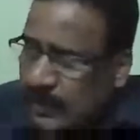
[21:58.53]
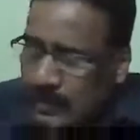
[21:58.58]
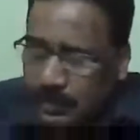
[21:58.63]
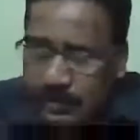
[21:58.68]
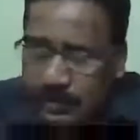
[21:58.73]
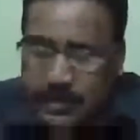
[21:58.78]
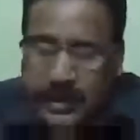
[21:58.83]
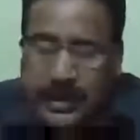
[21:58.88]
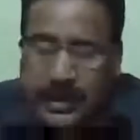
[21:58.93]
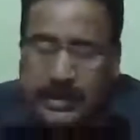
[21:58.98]

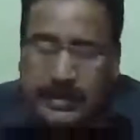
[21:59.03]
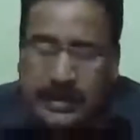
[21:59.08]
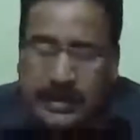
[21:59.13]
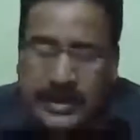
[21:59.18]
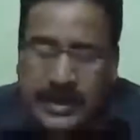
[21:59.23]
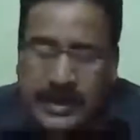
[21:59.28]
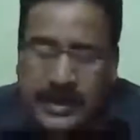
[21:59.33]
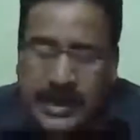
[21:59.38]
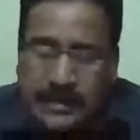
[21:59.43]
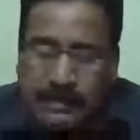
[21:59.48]
When you are
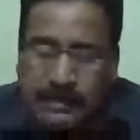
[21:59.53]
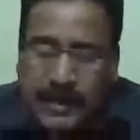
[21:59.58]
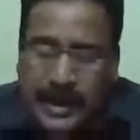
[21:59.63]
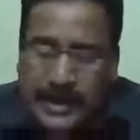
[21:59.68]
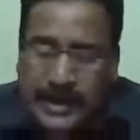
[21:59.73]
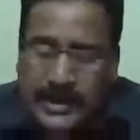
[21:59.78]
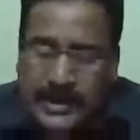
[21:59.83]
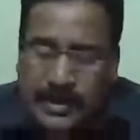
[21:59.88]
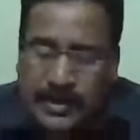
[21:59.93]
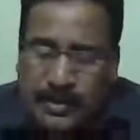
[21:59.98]
taking
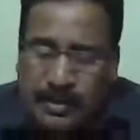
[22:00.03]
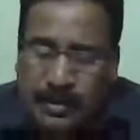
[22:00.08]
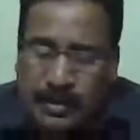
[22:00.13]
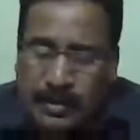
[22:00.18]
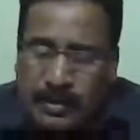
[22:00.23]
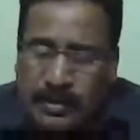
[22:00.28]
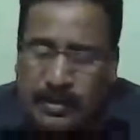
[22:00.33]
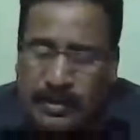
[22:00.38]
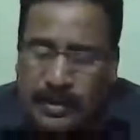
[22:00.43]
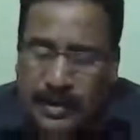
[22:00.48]
first
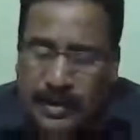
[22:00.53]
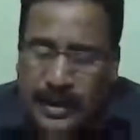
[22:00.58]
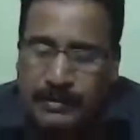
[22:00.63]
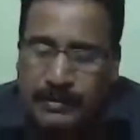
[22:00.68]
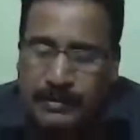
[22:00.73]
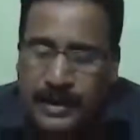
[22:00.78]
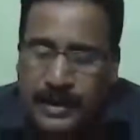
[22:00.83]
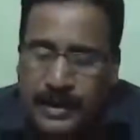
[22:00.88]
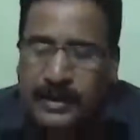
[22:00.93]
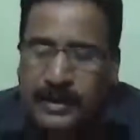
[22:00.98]
row
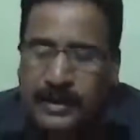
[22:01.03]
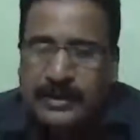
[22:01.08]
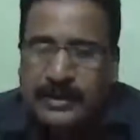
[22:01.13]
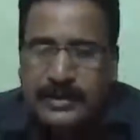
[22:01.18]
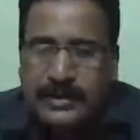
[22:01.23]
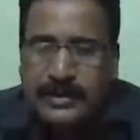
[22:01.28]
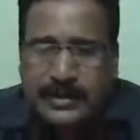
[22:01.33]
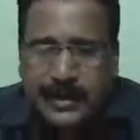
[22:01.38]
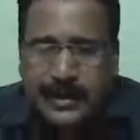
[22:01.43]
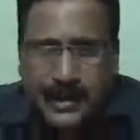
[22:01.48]

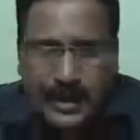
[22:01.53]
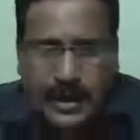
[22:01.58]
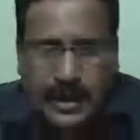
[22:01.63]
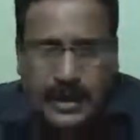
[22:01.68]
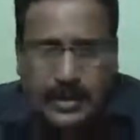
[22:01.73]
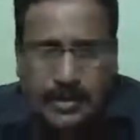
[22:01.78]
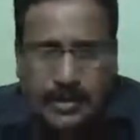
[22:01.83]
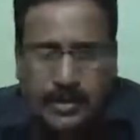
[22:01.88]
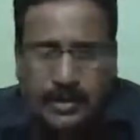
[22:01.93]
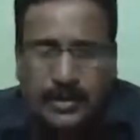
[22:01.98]
AB,
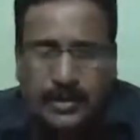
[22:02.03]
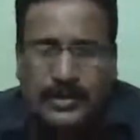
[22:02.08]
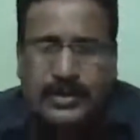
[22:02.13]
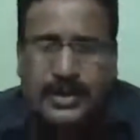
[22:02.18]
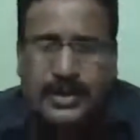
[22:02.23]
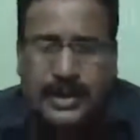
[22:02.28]
second row